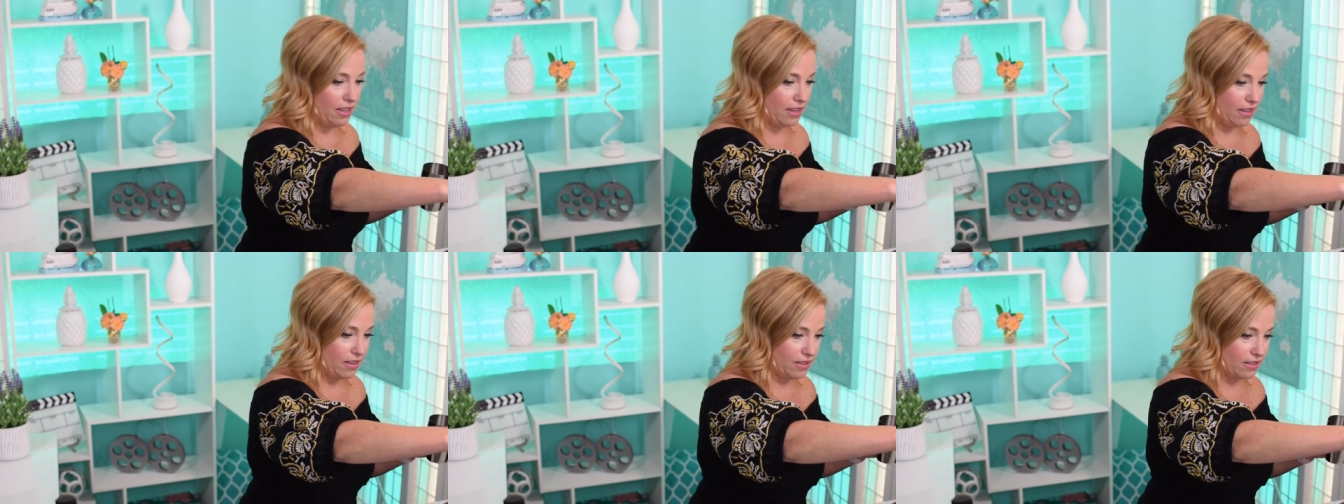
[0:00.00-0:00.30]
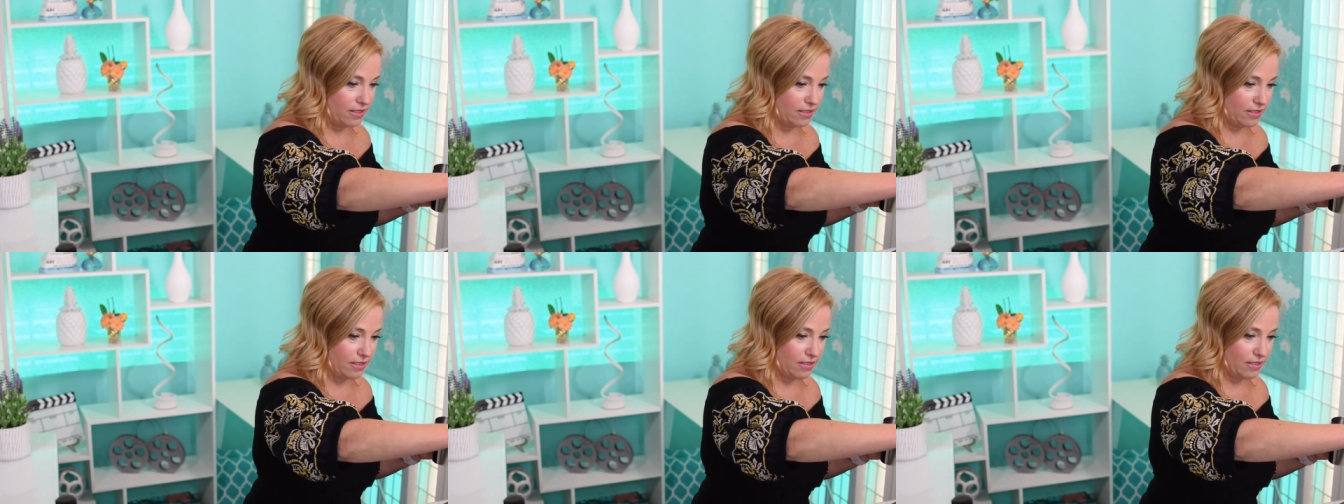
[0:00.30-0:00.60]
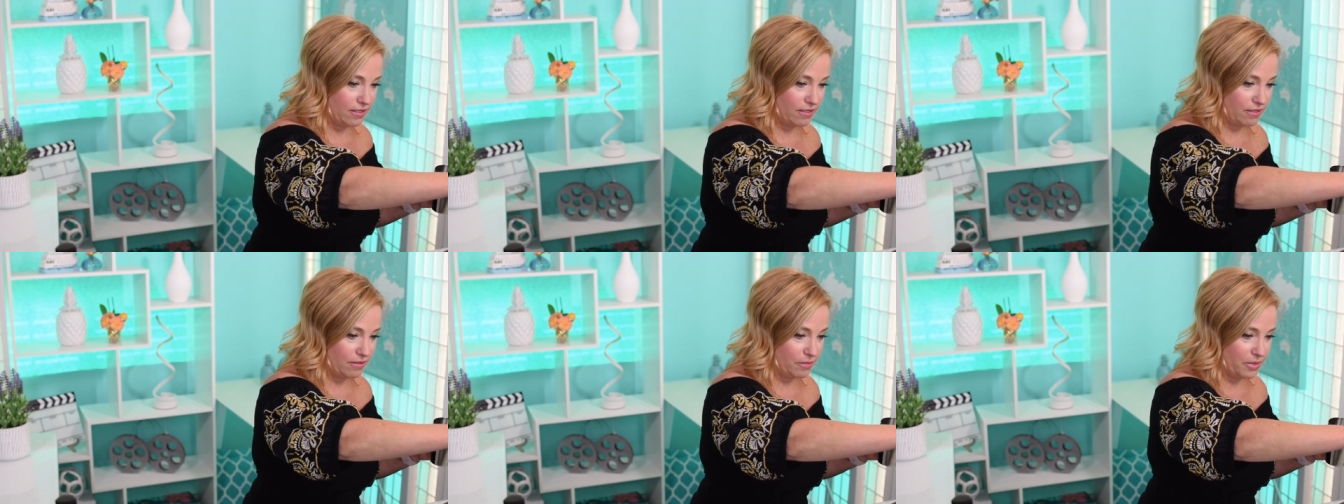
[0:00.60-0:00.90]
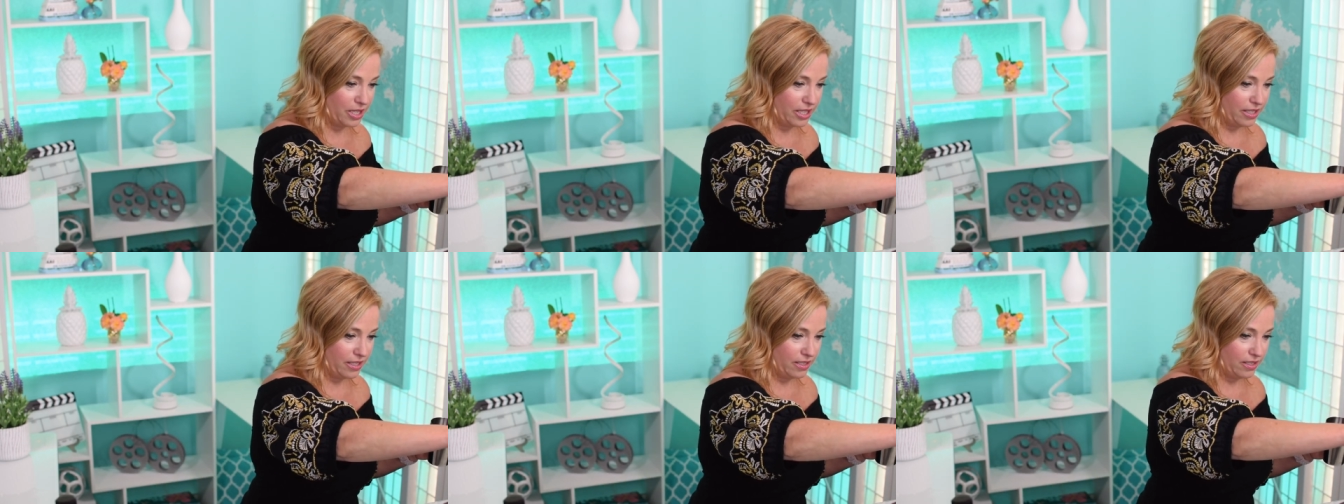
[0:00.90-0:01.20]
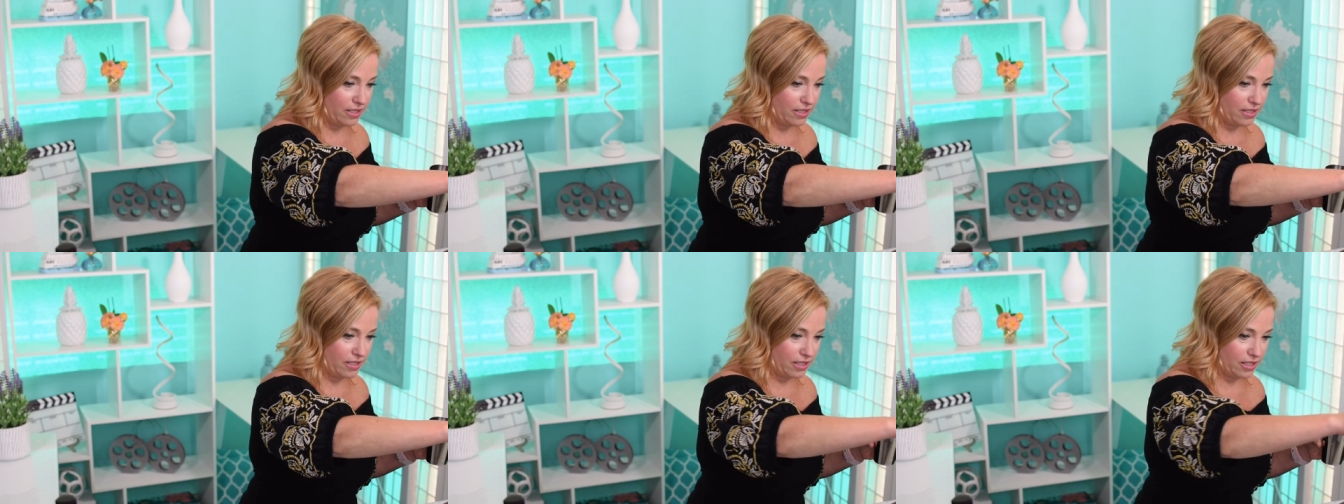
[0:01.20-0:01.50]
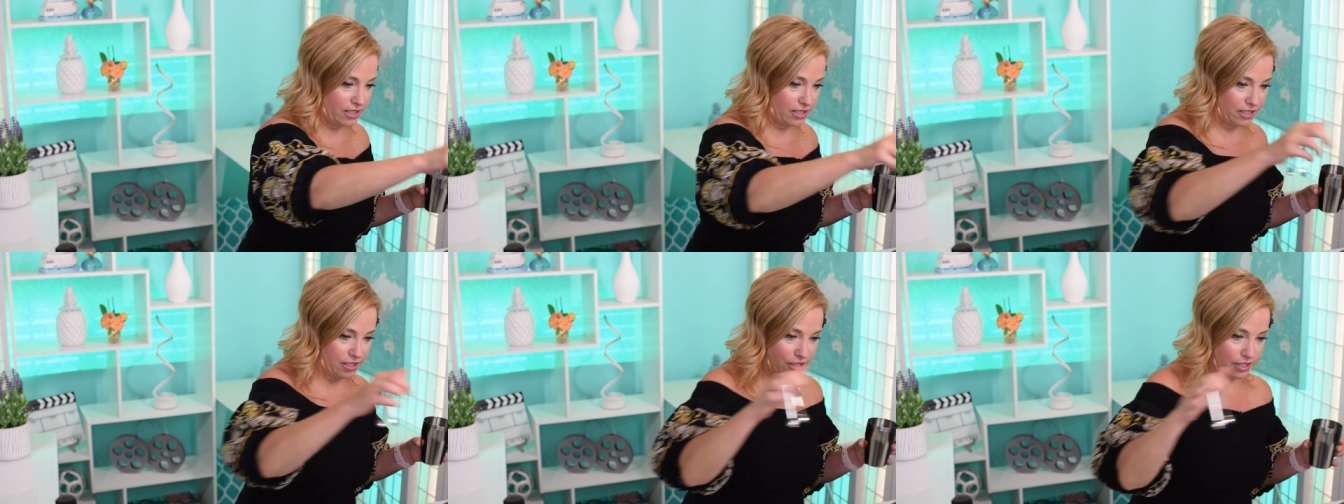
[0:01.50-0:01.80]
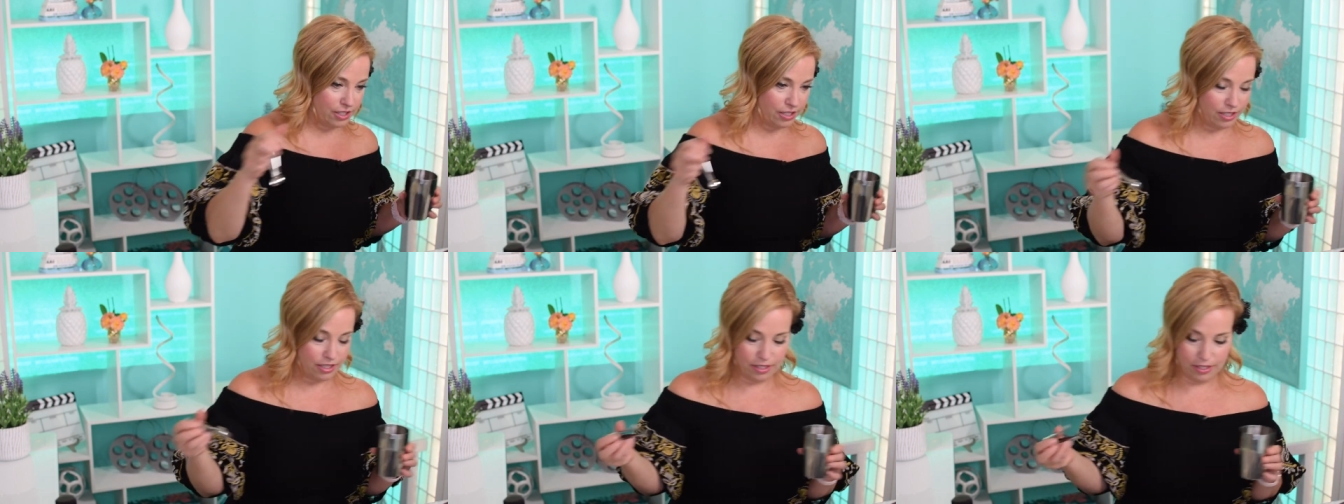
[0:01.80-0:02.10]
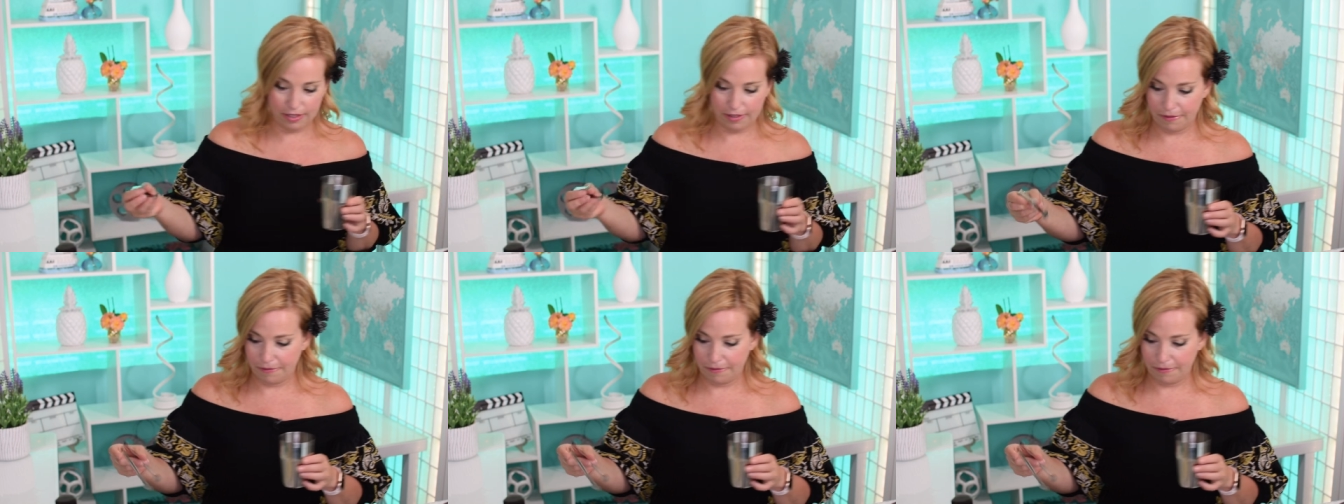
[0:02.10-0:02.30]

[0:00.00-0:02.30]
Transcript: Oh my gosh.